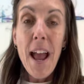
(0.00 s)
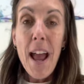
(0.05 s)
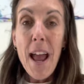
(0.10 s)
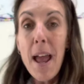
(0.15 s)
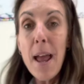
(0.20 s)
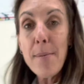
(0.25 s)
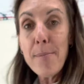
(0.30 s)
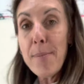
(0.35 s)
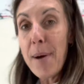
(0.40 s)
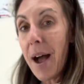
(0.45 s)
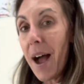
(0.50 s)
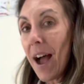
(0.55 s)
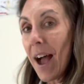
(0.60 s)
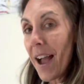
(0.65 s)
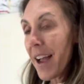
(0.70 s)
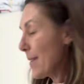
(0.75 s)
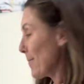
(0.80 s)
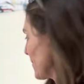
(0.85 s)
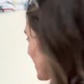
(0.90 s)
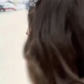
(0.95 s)
and
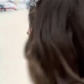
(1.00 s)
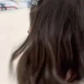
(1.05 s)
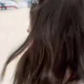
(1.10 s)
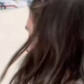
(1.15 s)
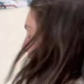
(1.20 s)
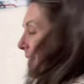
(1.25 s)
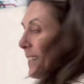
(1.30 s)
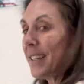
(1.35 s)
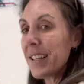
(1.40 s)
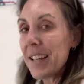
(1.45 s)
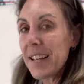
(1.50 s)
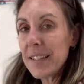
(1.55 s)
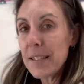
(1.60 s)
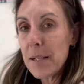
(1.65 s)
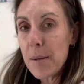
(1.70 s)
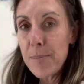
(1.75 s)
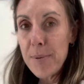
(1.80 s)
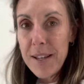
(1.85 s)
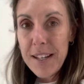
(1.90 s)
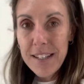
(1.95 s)
behind me is a
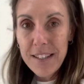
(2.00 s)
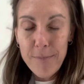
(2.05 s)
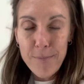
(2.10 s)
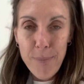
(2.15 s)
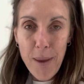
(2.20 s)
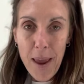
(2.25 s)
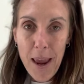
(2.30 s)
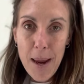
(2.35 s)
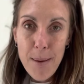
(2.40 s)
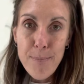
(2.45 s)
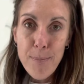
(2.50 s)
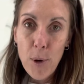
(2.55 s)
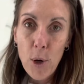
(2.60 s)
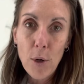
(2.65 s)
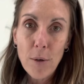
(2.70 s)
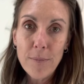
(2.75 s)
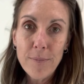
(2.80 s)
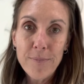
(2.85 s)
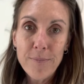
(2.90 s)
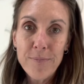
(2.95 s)
piece of paper.
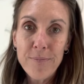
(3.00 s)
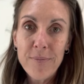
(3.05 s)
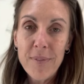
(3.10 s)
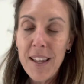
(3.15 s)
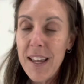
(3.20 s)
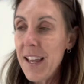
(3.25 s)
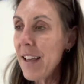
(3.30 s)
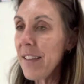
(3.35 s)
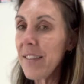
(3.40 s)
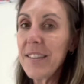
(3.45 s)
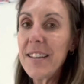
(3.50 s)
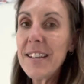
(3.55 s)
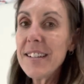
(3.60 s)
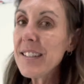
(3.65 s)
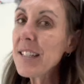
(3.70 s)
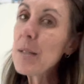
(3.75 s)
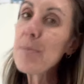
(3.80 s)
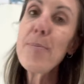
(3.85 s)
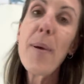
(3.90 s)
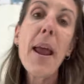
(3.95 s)
This
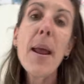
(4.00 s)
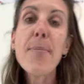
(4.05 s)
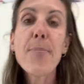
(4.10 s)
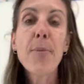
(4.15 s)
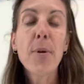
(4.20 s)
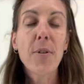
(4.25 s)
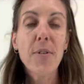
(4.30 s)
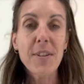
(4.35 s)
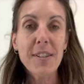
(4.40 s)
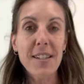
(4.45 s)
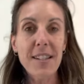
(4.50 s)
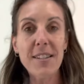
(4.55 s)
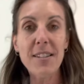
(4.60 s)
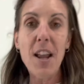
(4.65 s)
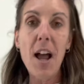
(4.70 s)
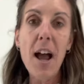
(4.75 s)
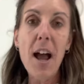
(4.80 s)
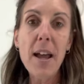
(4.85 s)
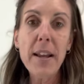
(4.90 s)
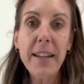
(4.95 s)
is paper, this is
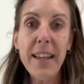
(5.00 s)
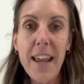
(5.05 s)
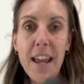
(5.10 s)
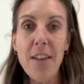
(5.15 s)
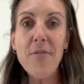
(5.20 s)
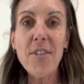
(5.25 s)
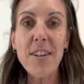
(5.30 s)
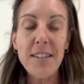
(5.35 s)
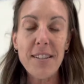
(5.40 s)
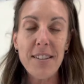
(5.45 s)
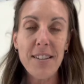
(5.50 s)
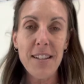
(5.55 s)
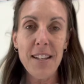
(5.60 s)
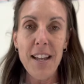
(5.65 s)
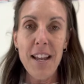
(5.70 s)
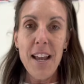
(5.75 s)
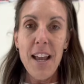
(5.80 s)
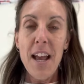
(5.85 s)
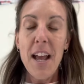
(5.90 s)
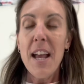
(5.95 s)
not canvas.
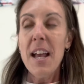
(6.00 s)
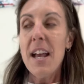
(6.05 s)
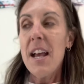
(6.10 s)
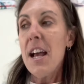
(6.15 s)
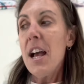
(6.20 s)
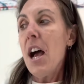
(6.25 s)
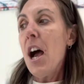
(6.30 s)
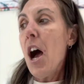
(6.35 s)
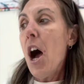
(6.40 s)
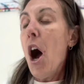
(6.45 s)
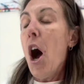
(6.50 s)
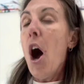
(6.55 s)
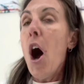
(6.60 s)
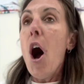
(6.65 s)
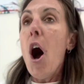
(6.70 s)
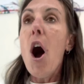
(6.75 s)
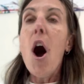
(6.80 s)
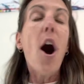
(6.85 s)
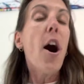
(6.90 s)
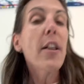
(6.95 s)

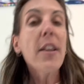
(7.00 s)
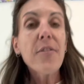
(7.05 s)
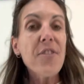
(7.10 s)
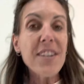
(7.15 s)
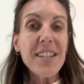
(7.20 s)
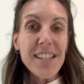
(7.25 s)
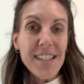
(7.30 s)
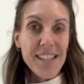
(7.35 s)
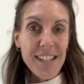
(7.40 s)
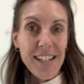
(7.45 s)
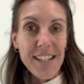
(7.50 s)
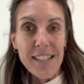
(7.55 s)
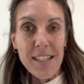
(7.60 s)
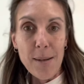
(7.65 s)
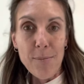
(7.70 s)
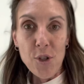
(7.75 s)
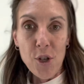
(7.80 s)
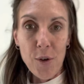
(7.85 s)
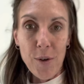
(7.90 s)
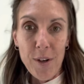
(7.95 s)
All of these things
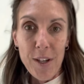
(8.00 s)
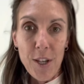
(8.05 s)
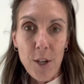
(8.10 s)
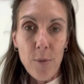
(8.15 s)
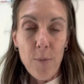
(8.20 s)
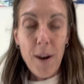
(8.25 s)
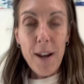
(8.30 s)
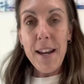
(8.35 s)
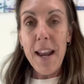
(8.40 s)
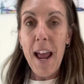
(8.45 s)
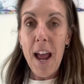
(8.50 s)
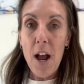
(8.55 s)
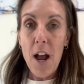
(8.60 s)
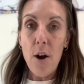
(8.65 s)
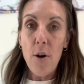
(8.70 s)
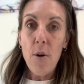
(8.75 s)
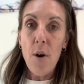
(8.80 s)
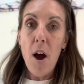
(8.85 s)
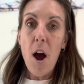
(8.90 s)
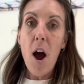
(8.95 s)
I'm showing you right
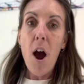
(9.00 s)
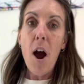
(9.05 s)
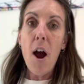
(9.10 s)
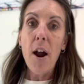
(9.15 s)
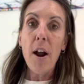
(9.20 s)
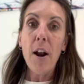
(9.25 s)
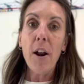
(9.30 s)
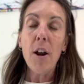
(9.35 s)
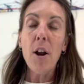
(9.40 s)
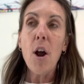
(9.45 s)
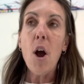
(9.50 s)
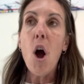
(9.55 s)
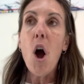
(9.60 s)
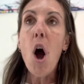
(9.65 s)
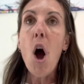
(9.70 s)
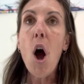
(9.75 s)
now are